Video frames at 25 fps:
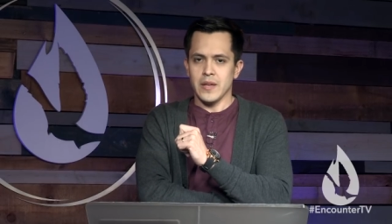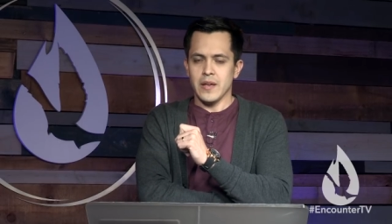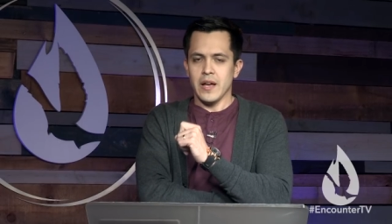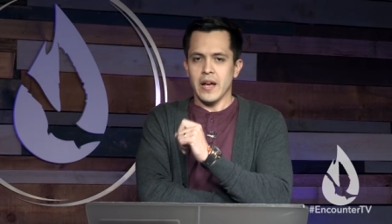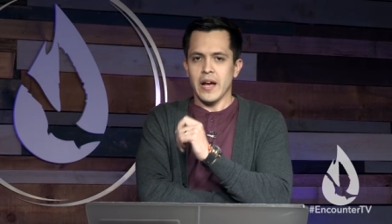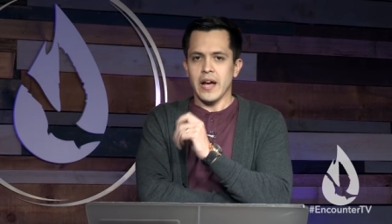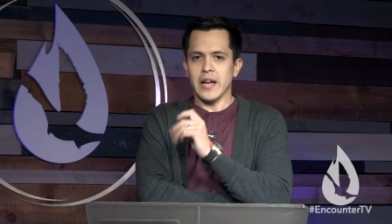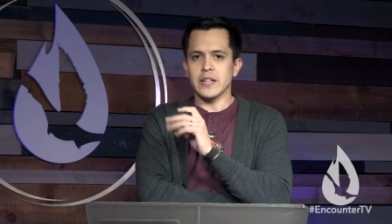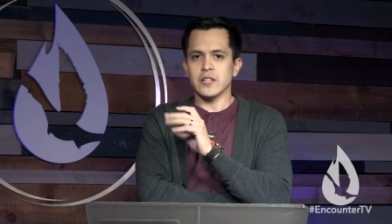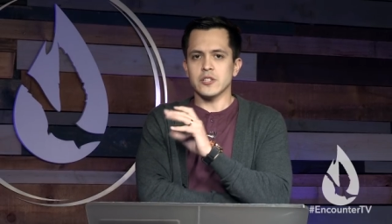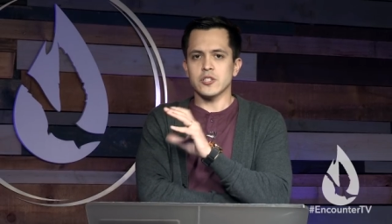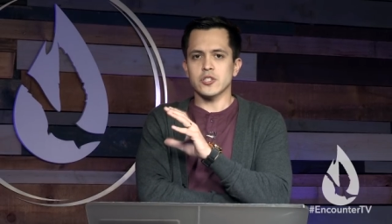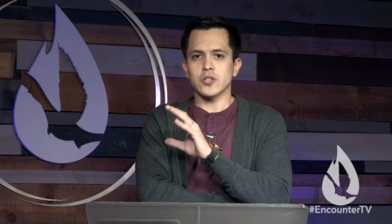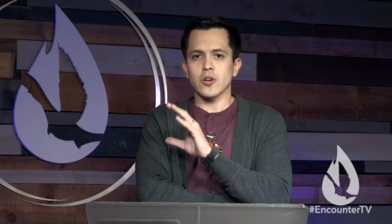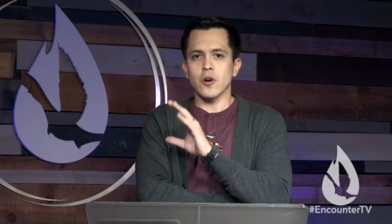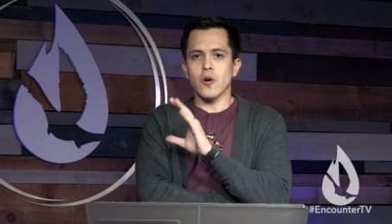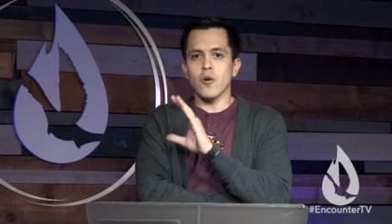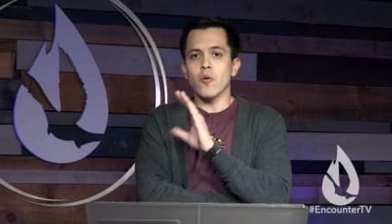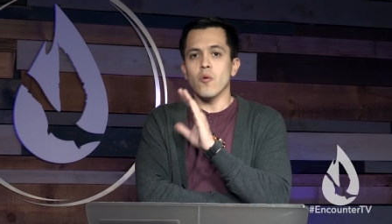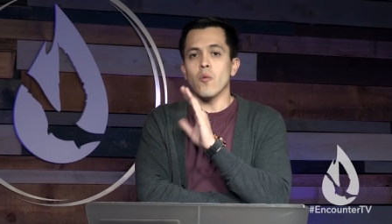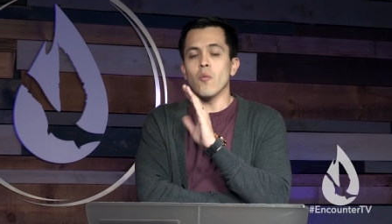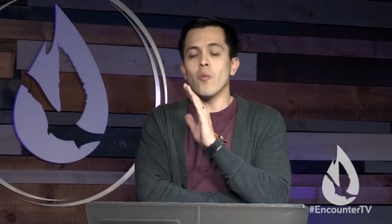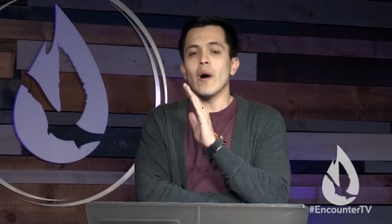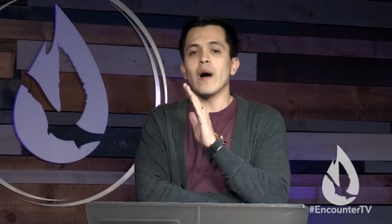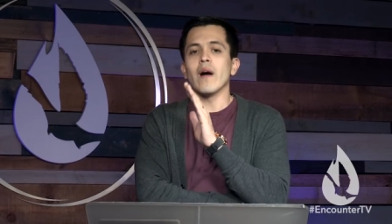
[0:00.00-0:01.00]
And
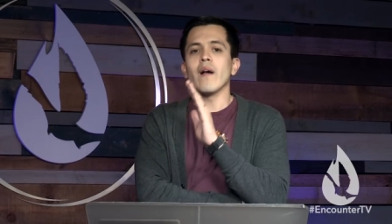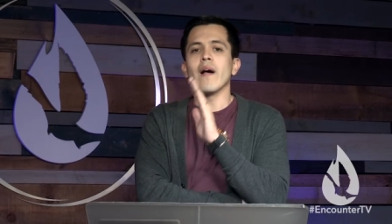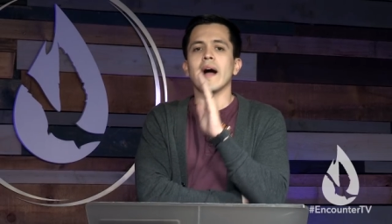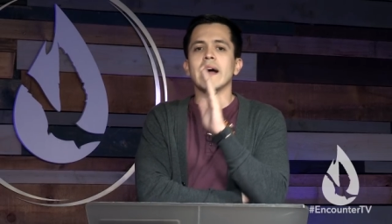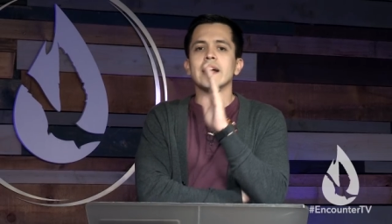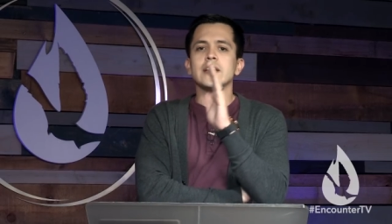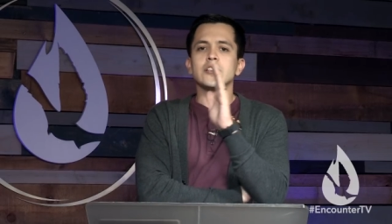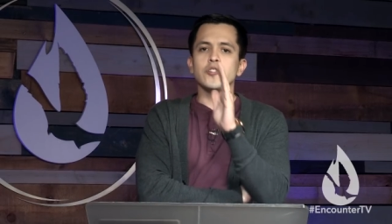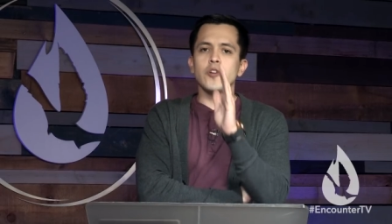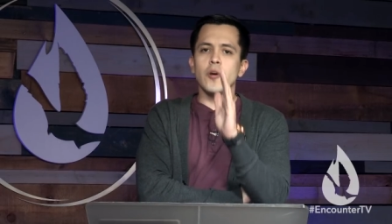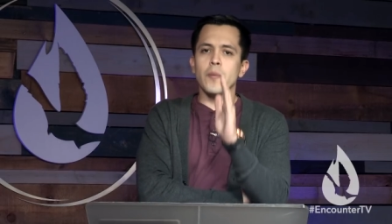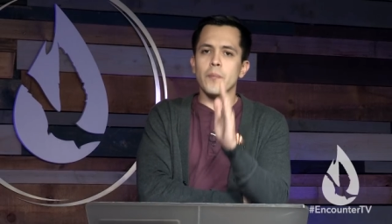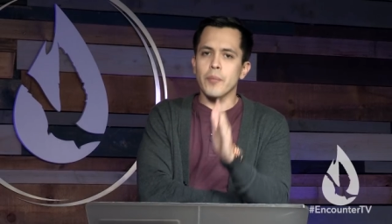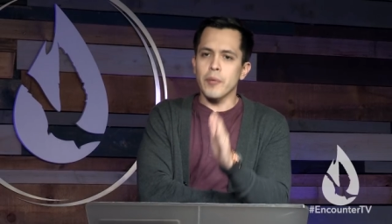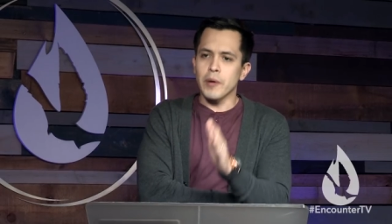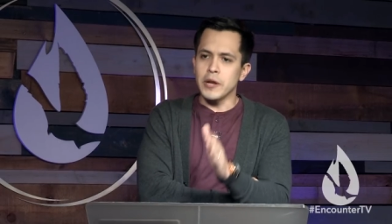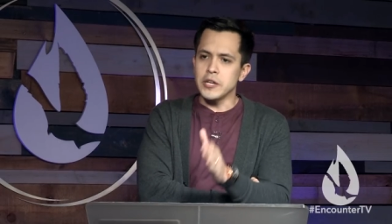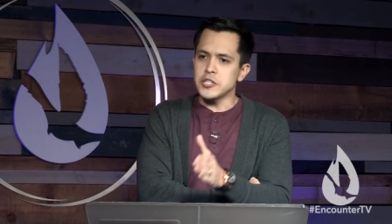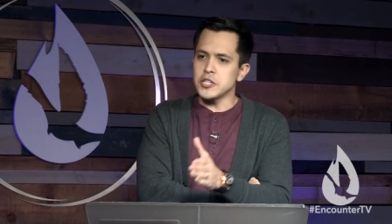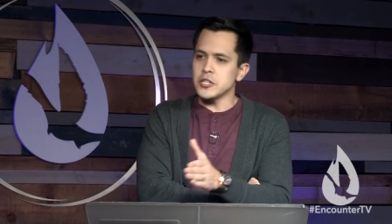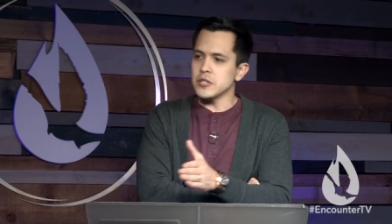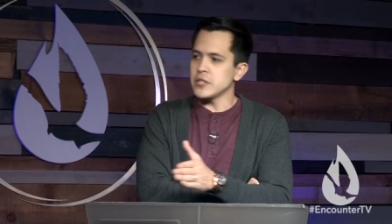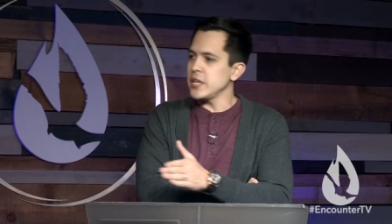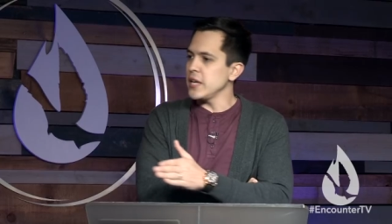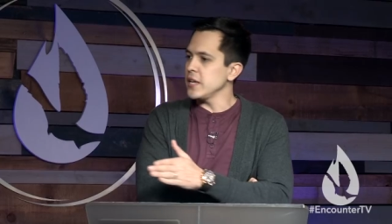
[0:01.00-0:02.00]
so while I do
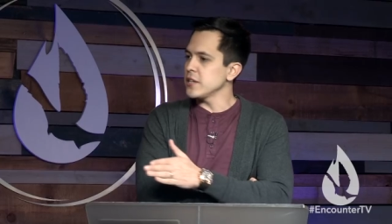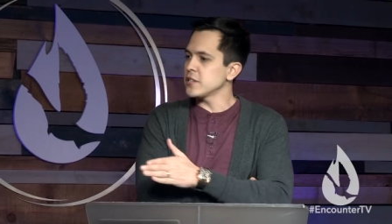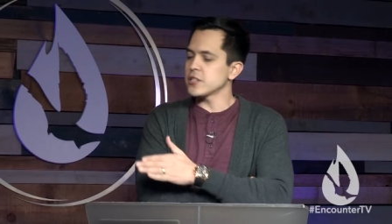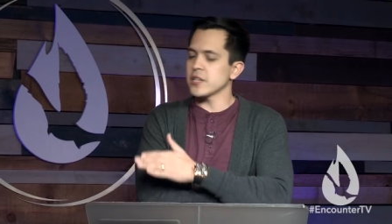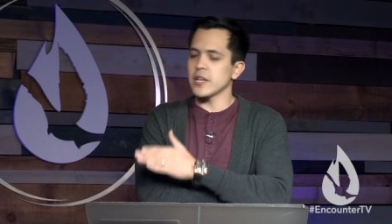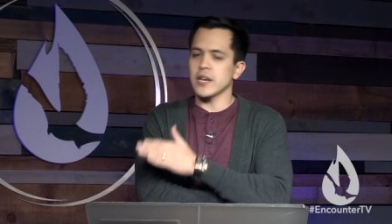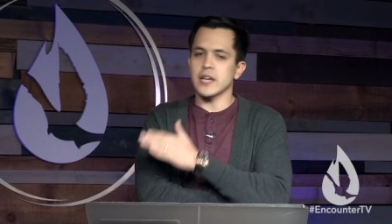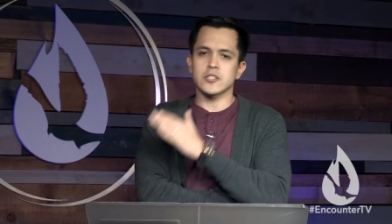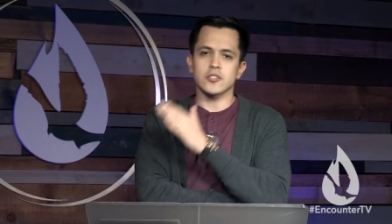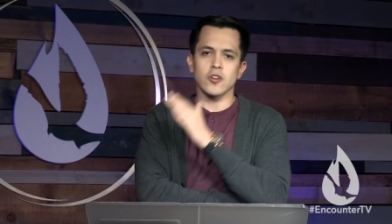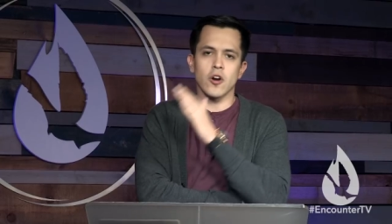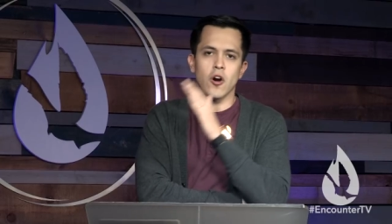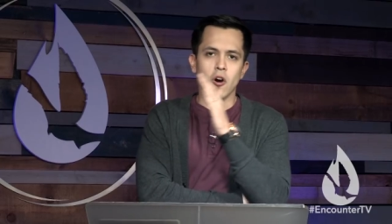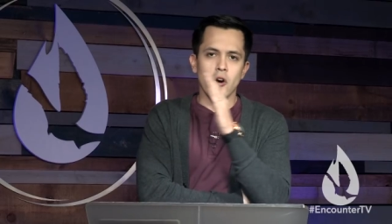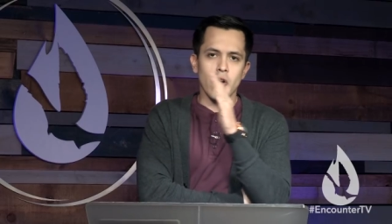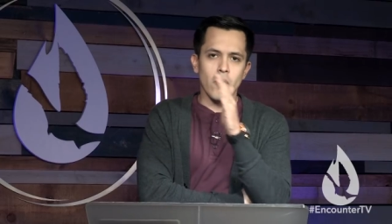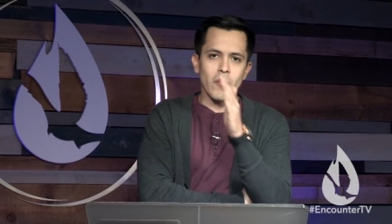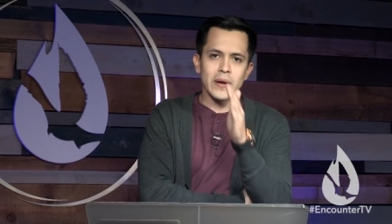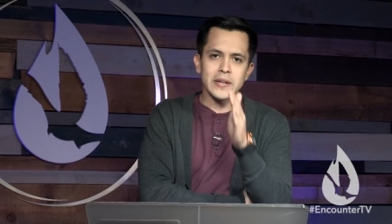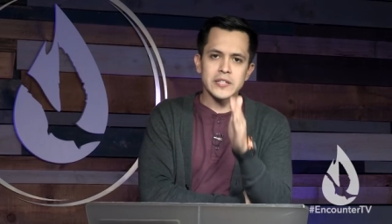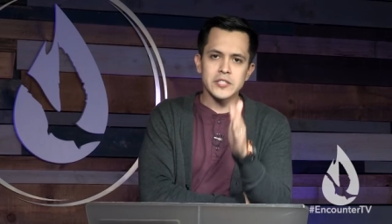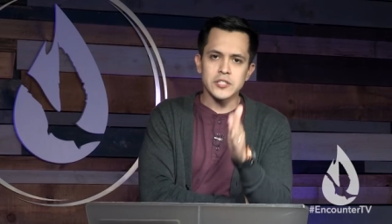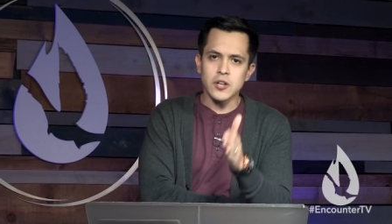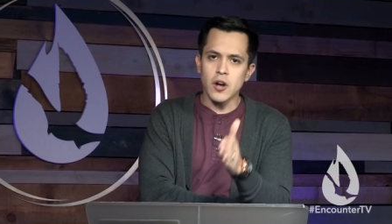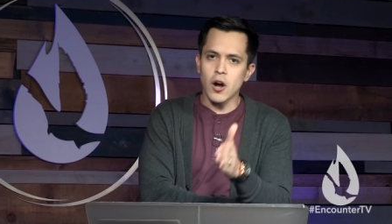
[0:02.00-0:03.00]
preach and teach that it's
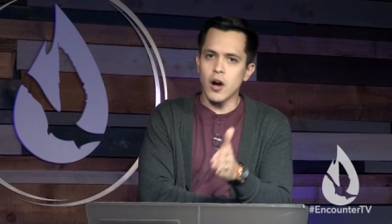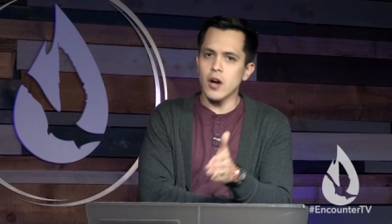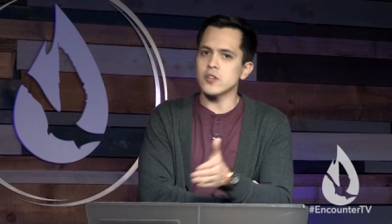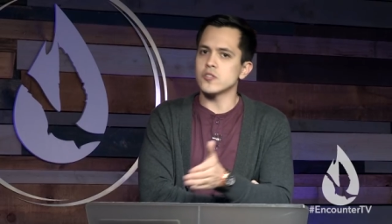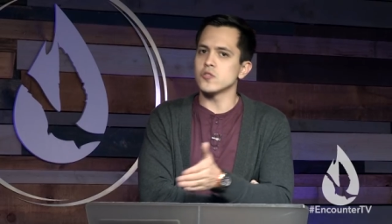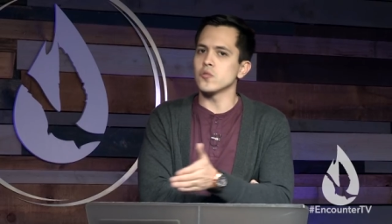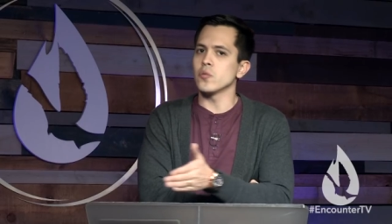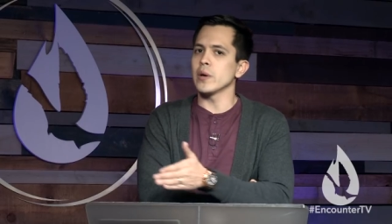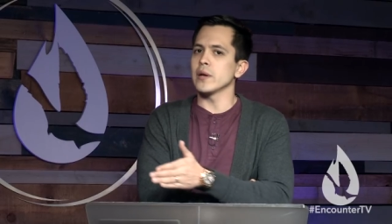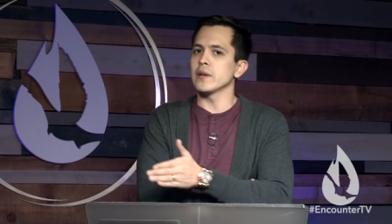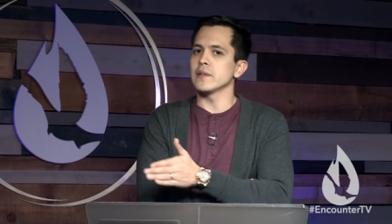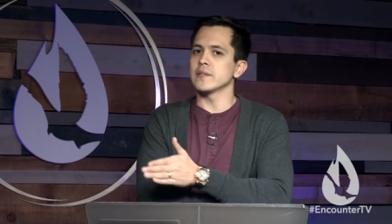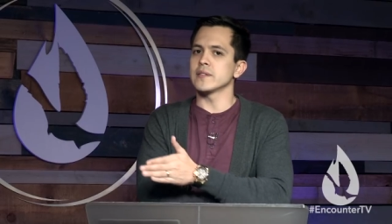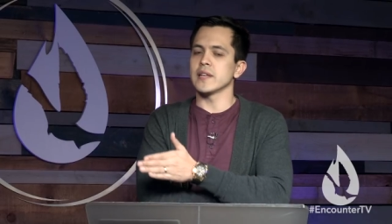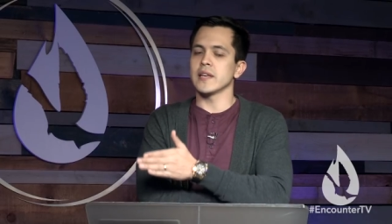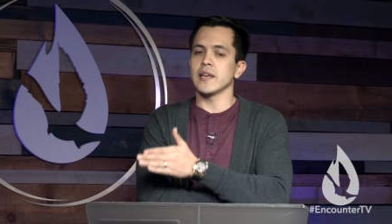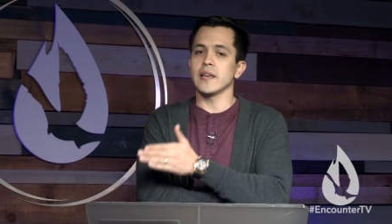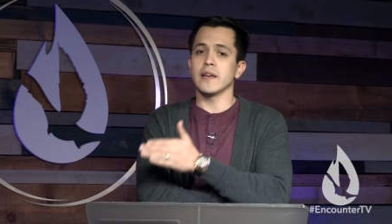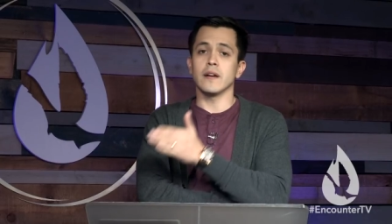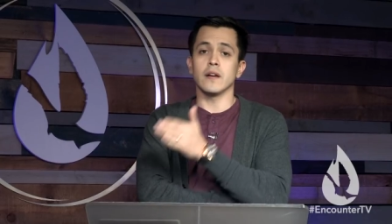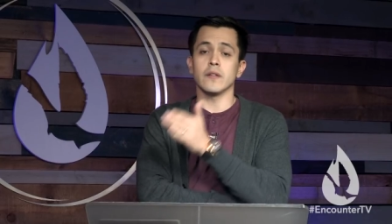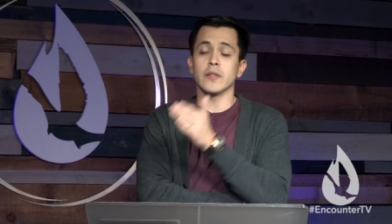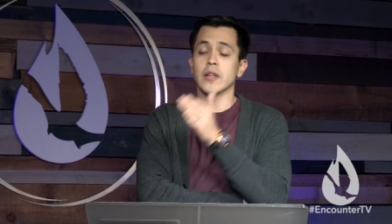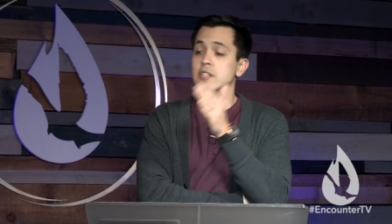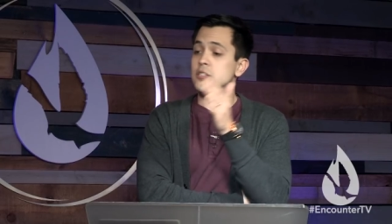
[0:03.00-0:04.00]
always God's will to
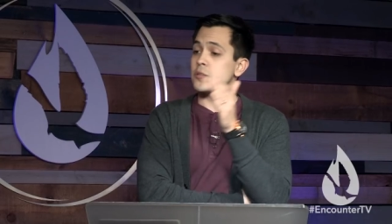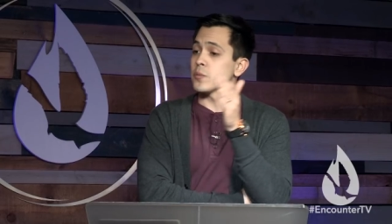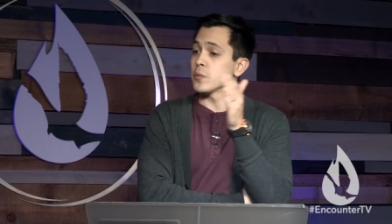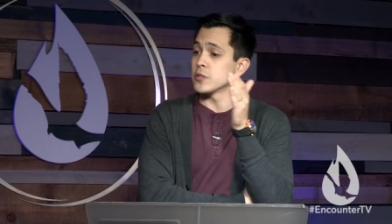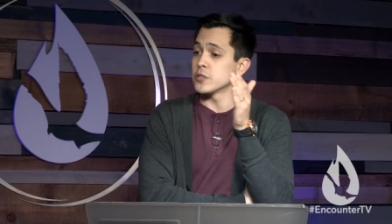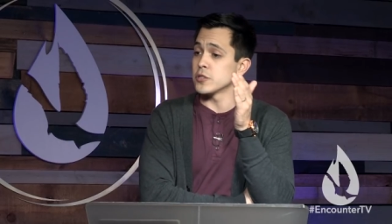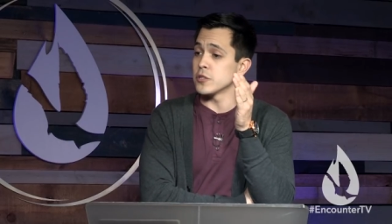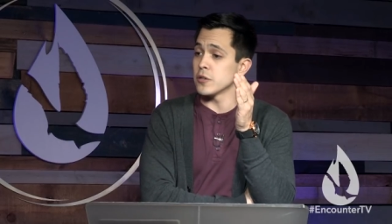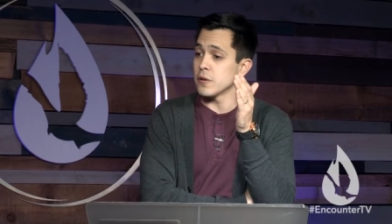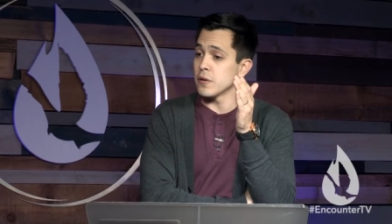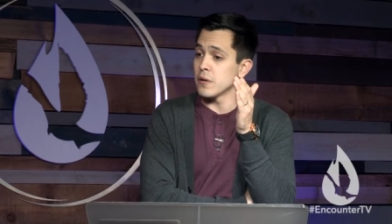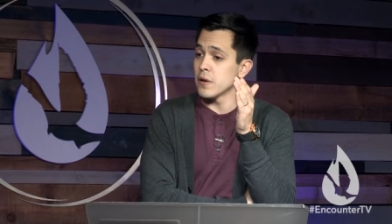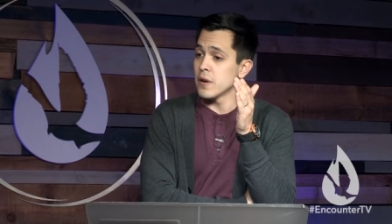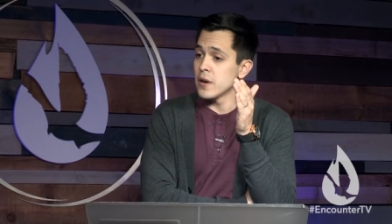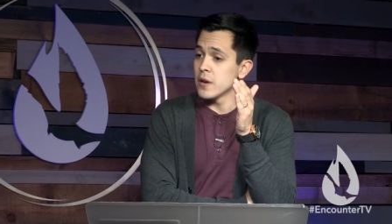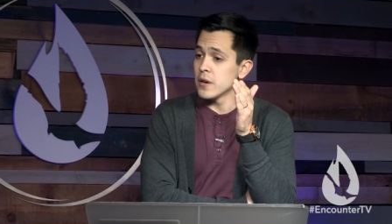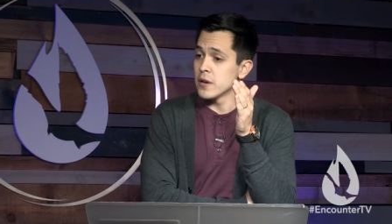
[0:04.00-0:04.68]
heal, that's what you're.